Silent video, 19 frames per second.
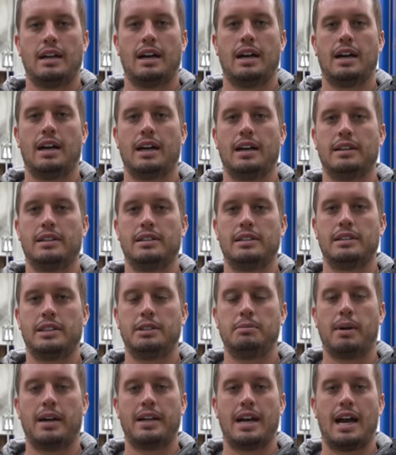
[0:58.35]
uh,
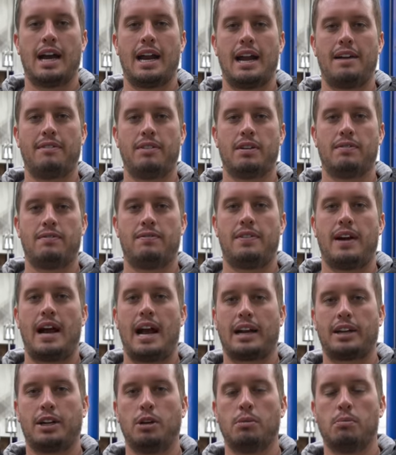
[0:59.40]
you might not have enough
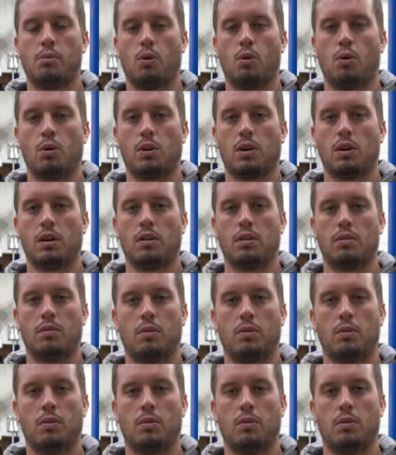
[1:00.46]
vacuum or